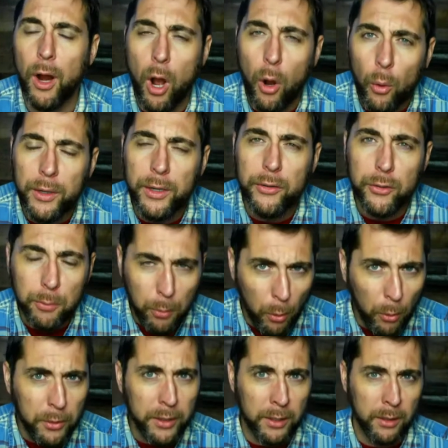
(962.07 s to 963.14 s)
We're already
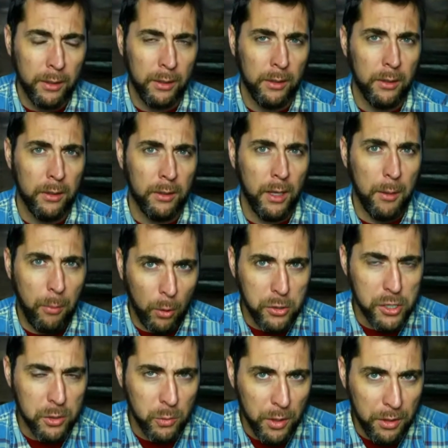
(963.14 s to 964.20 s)
supporting
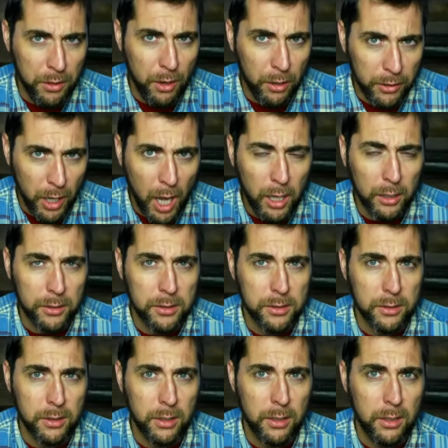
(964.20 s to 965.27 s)
abortion with our
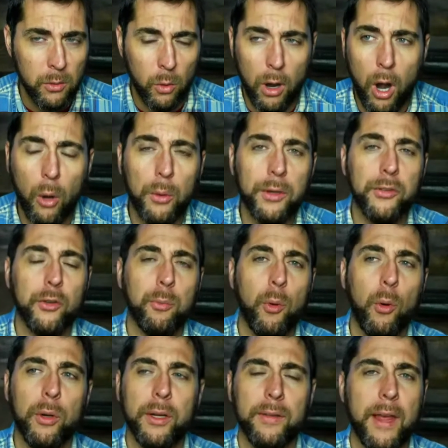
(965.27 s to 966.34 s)
dollars. We're already
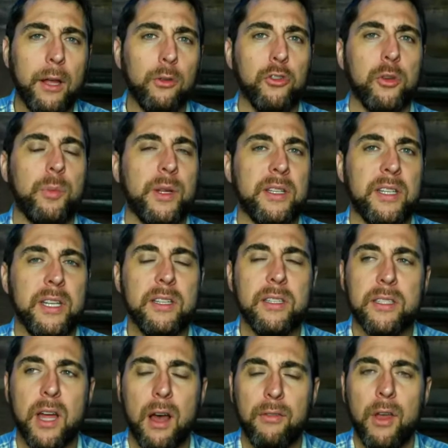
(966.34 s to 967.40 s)
supporting the
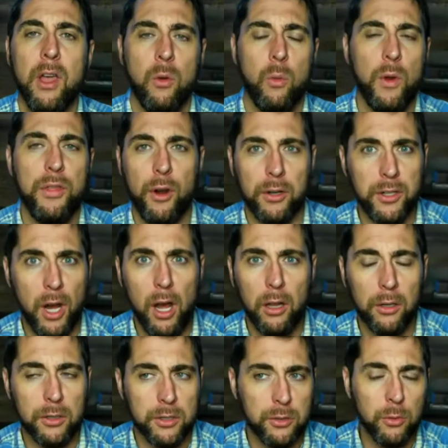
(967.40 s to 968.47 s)
LGBT stuff with our
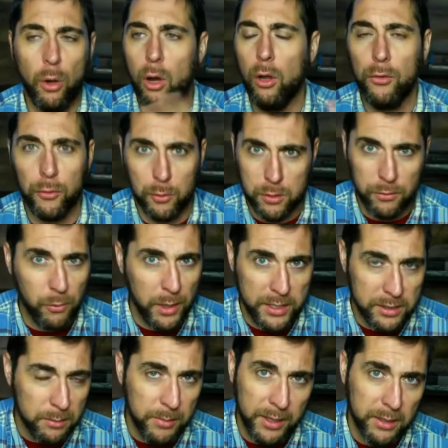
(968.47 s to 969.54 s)
dollars through all sorts of
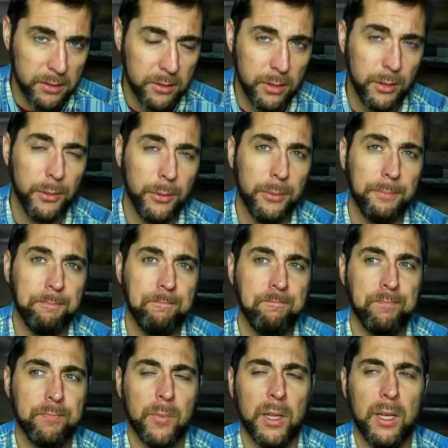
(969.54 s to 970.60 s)
ways and means too.
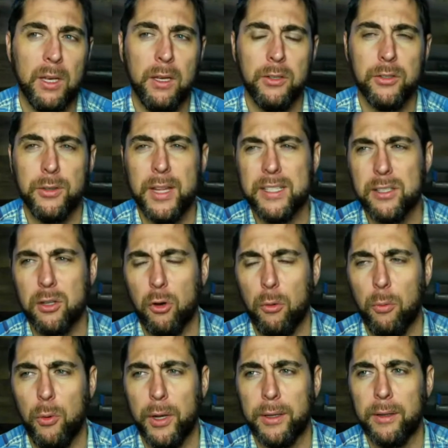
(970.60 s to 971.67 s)
So that's the
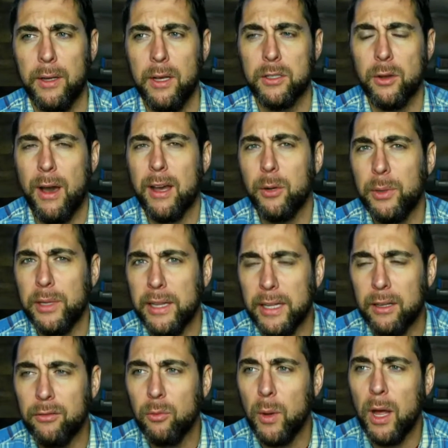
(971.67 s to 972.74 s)
whole point. So how do we
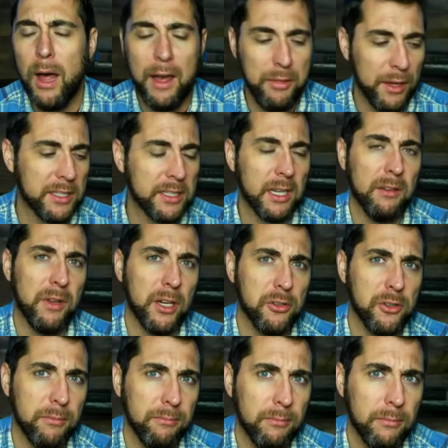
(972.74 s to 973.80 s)
live? Well, I think it's
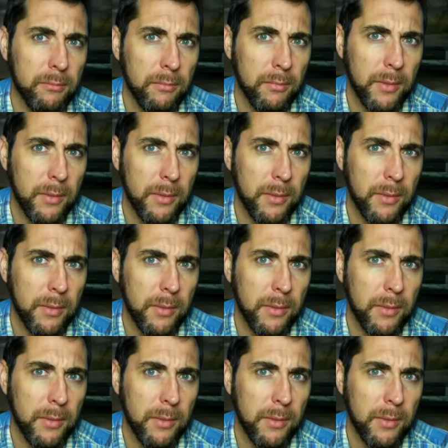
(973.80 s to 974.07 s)
conviction.